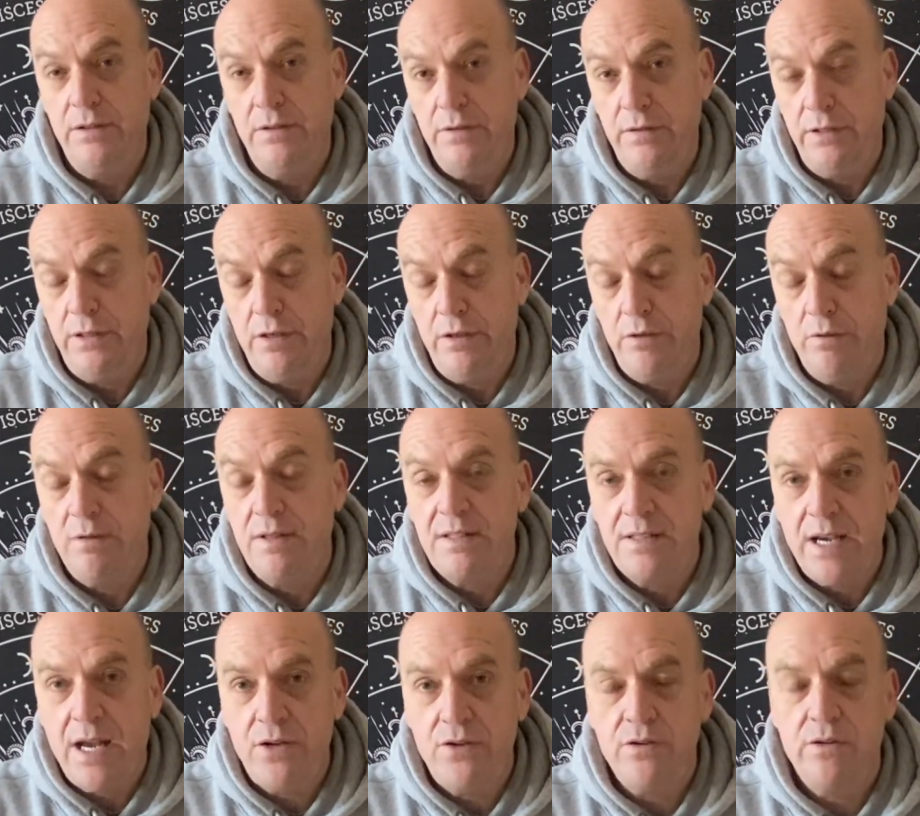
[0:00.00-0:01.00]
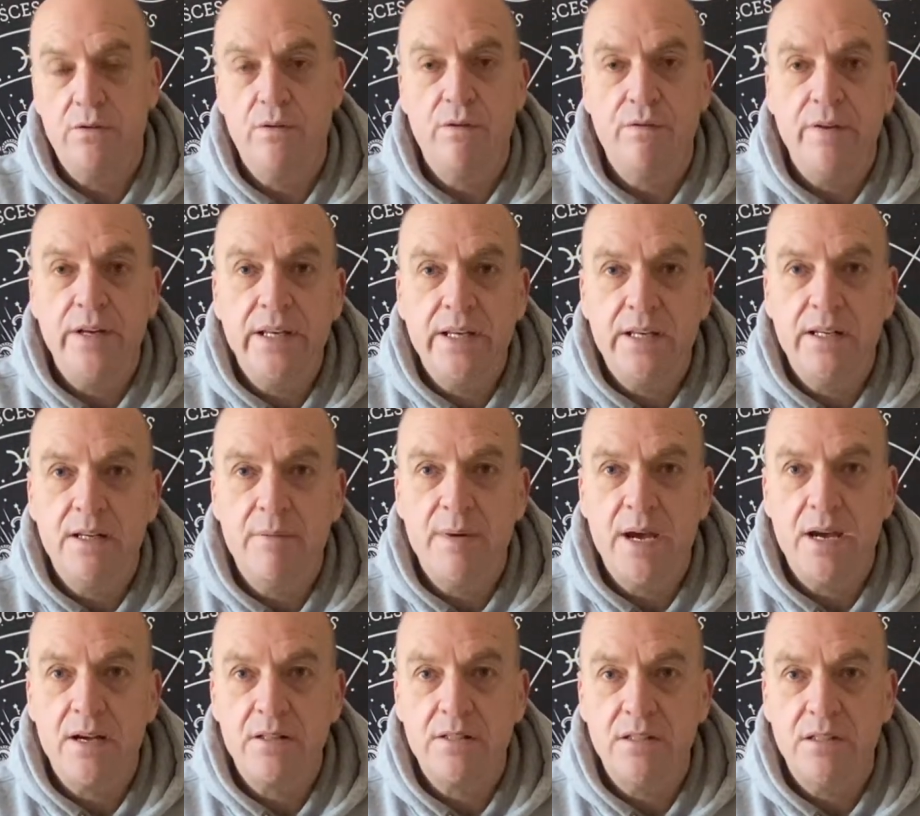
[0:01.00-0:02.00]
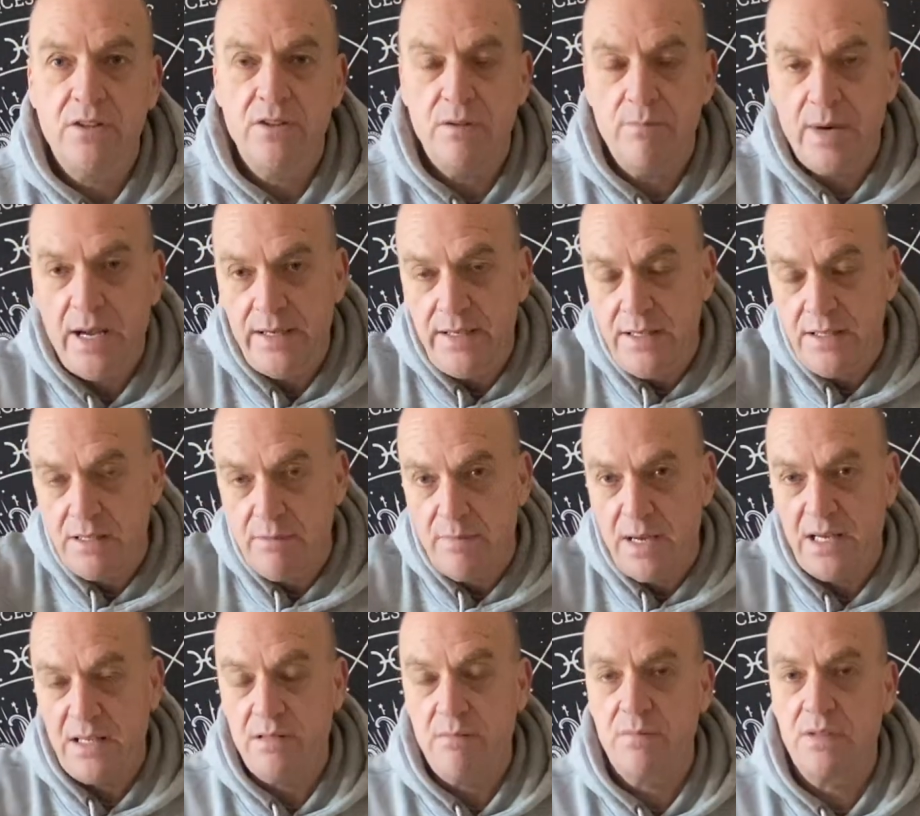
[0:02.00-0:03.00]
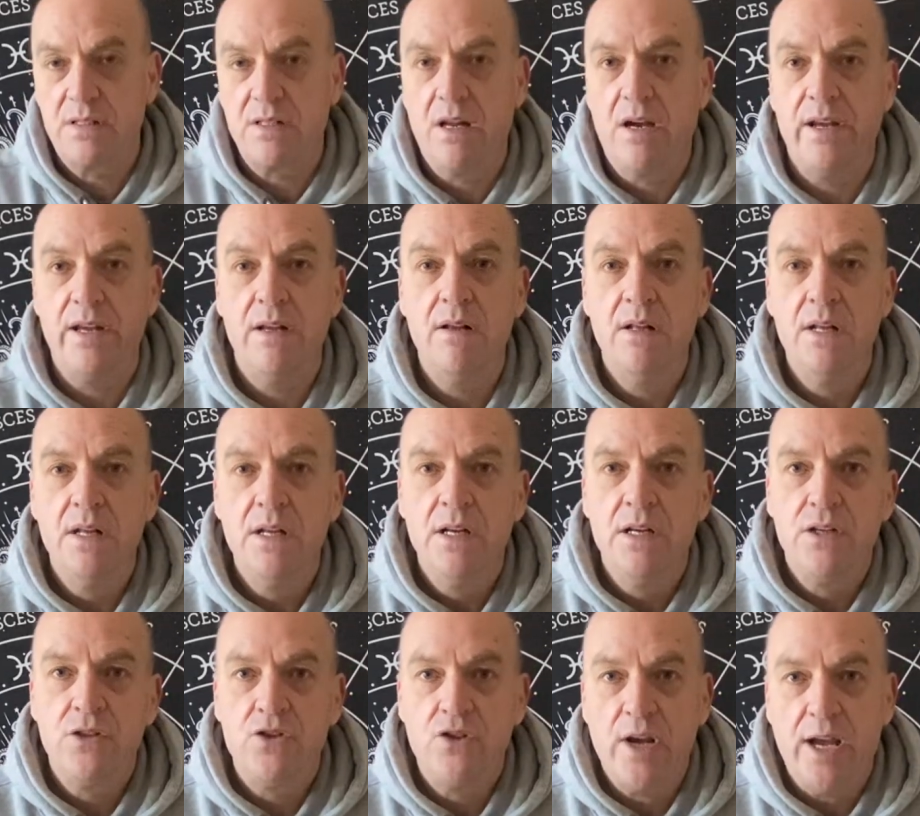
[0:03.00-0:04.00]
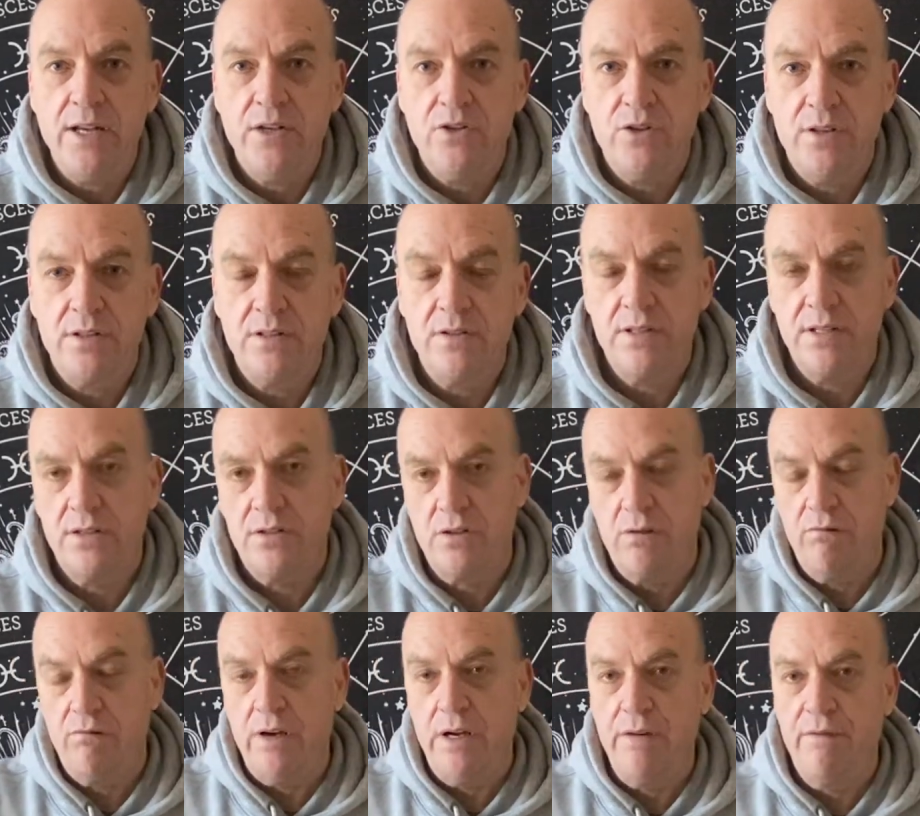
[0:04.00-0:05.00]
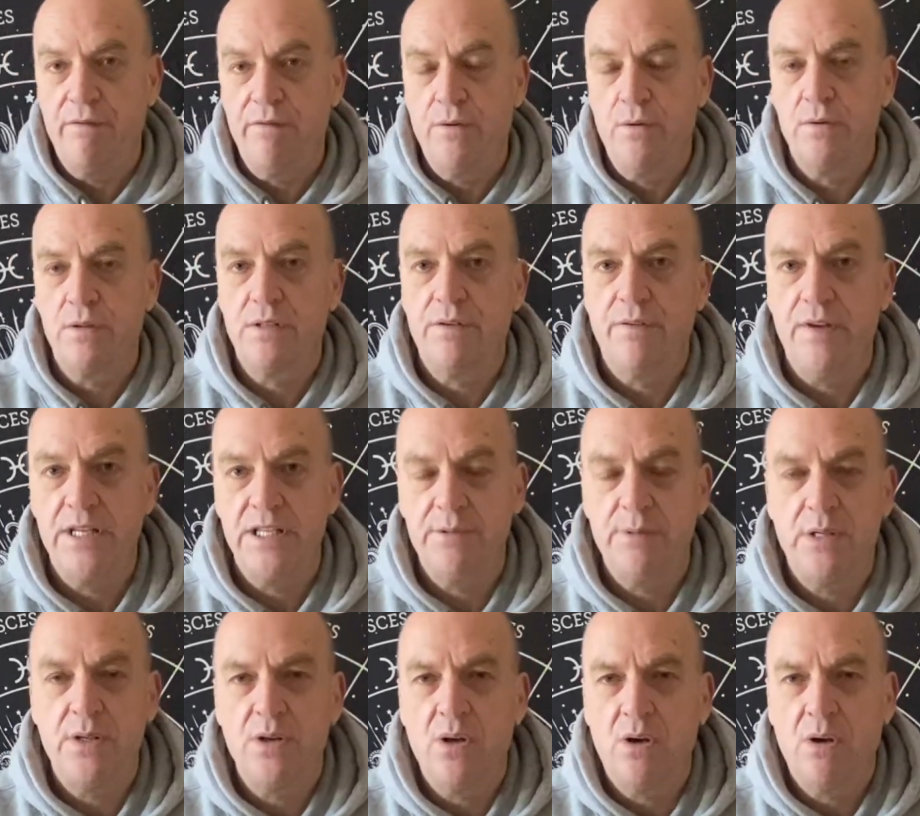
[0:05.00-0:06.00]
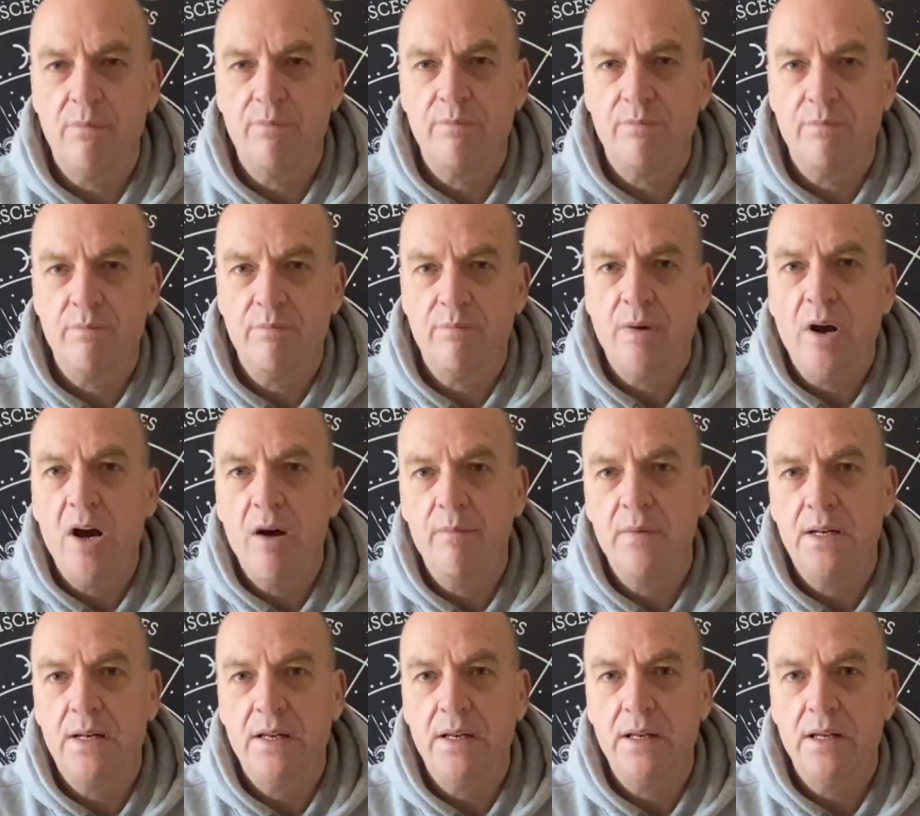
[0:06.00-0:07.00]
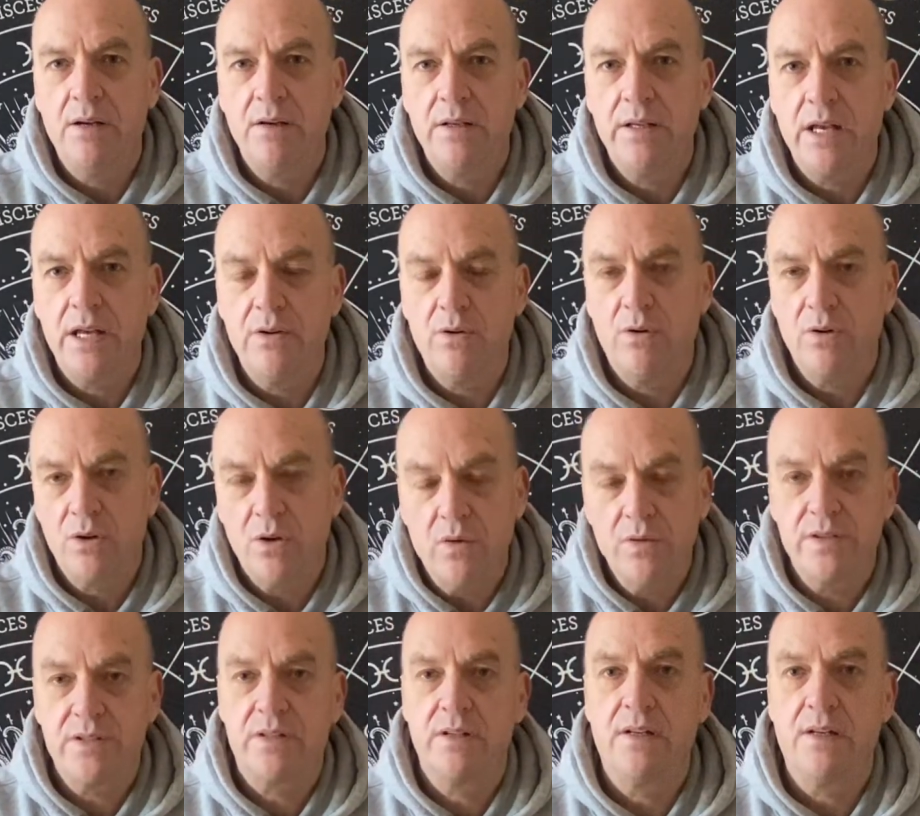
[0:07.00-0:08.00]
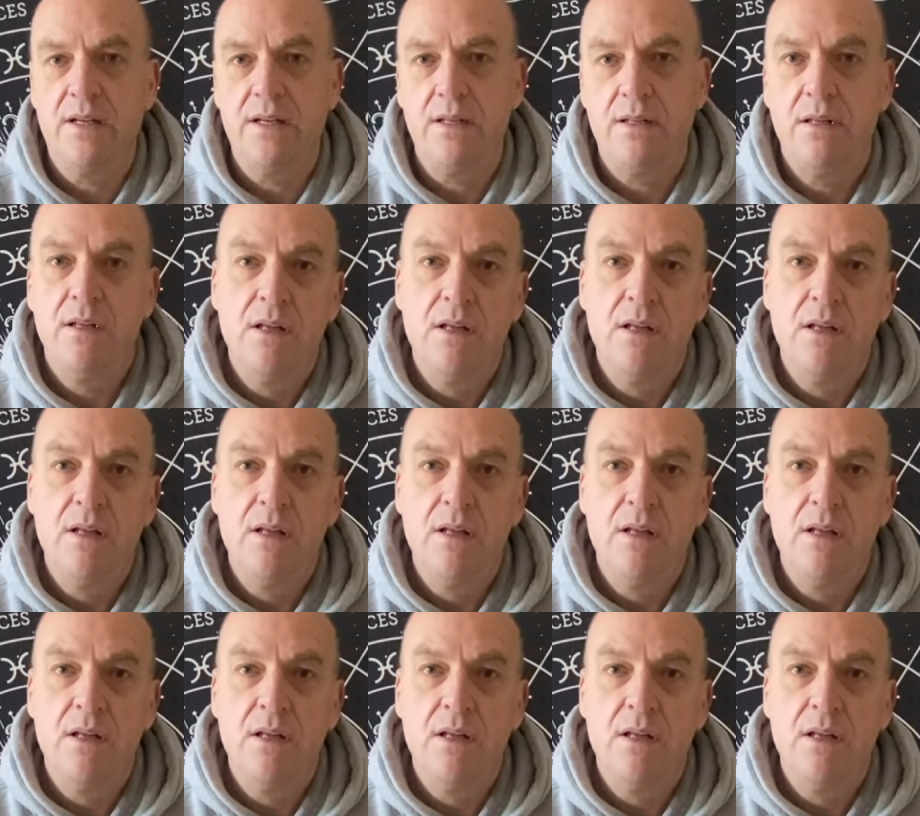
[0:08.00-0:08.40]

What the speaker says: you know, your intention or thinking about it, because you may need to make some slight changes and just to reinforce things, but not permanently. Okay, not constantly.